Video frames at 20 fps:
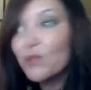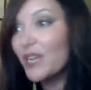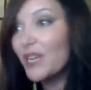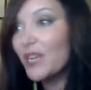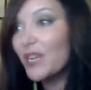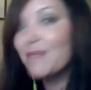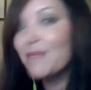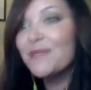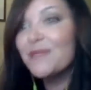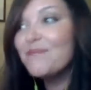
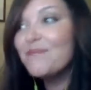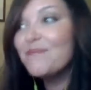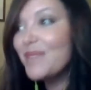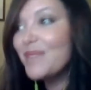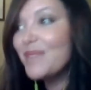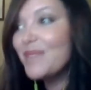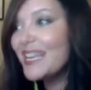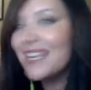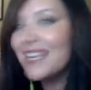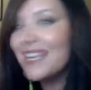want him to
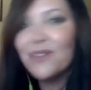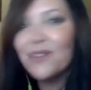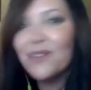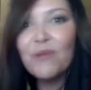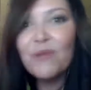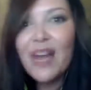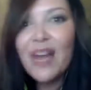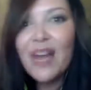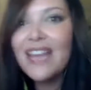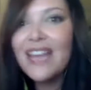be
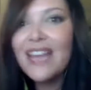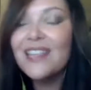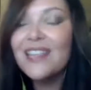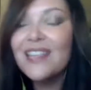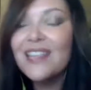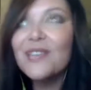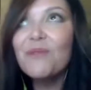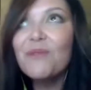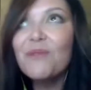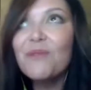the way
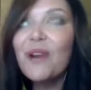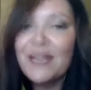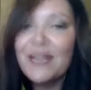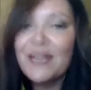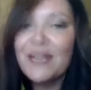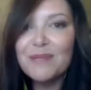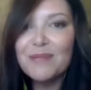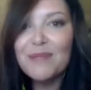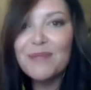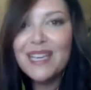that you want
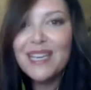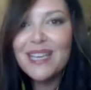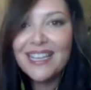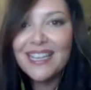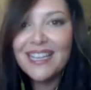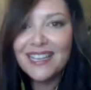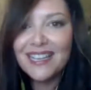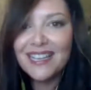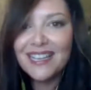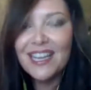him to
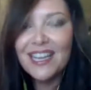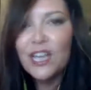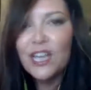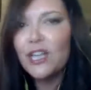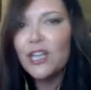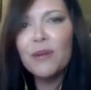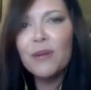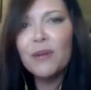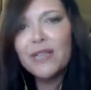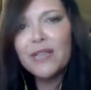be.
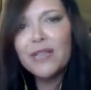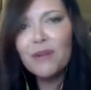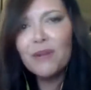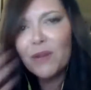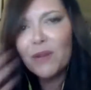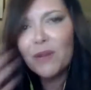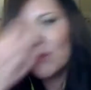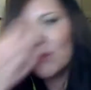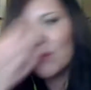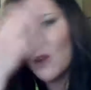We
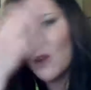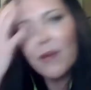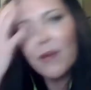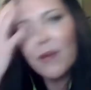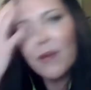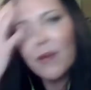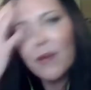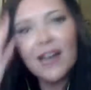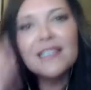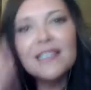don't want
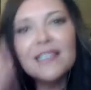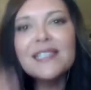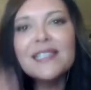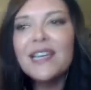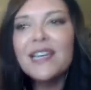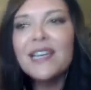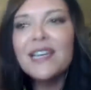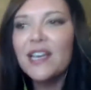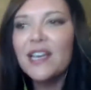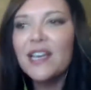robots.
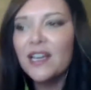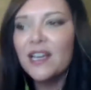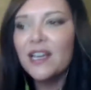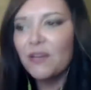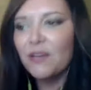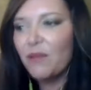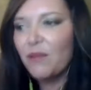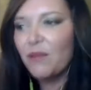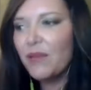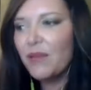
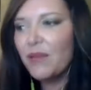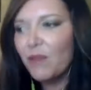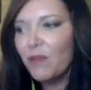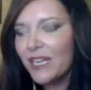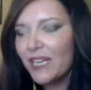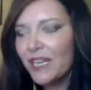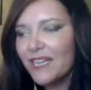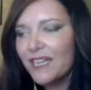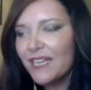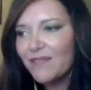We want
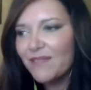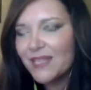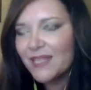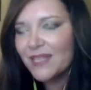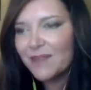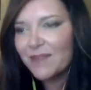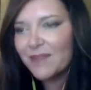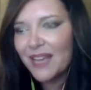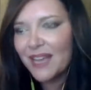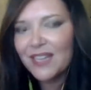to give this
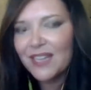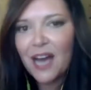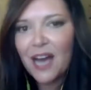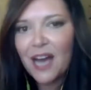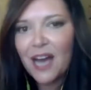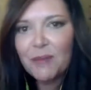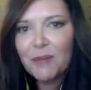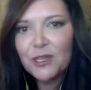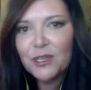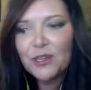man the
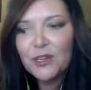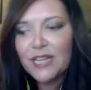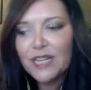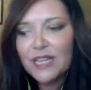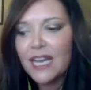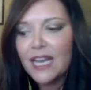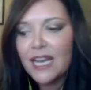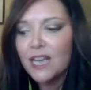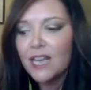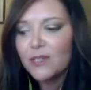
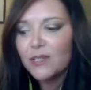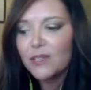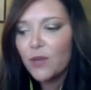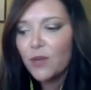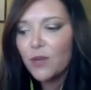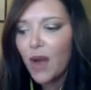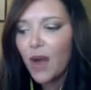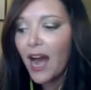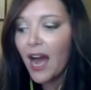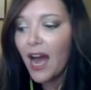opportunity.
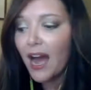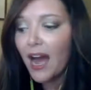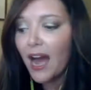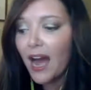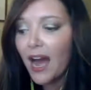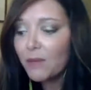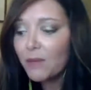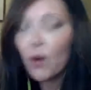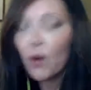So I